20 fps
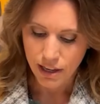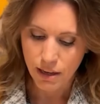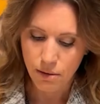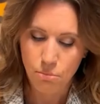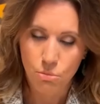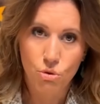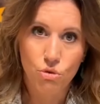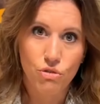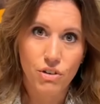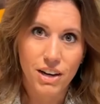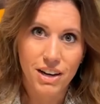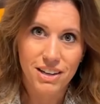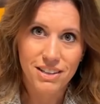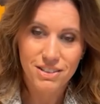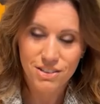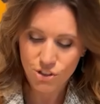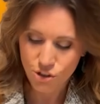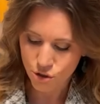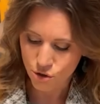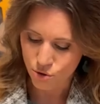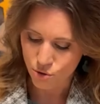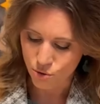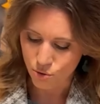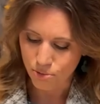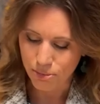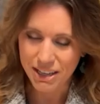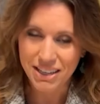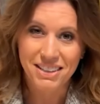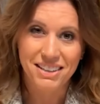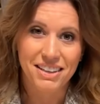and move on to
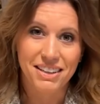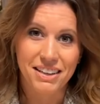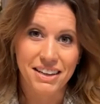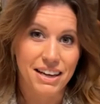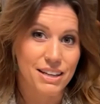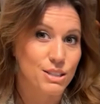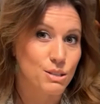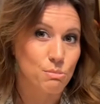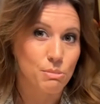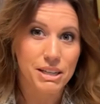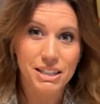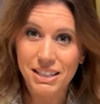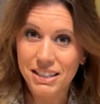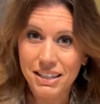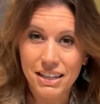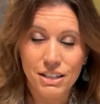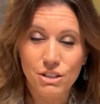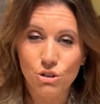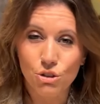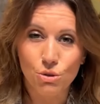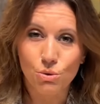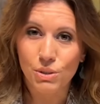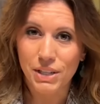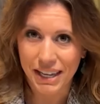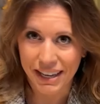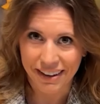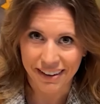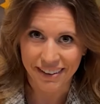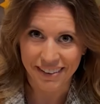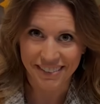making as many as you
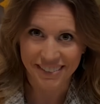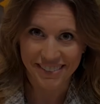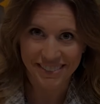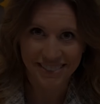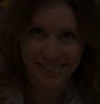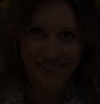can.